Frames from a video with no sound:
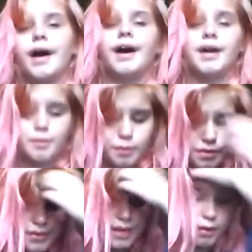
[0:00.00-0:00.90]
I
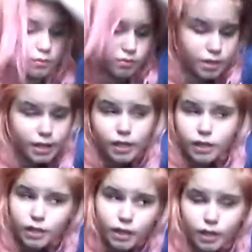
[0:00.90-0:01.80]
was out
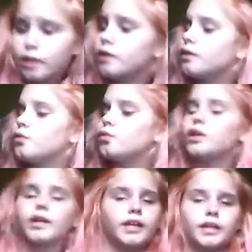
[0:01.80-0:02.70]
today and all
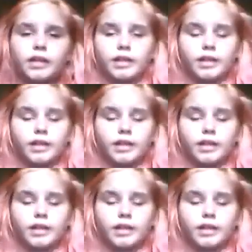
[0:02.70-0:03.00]
I hear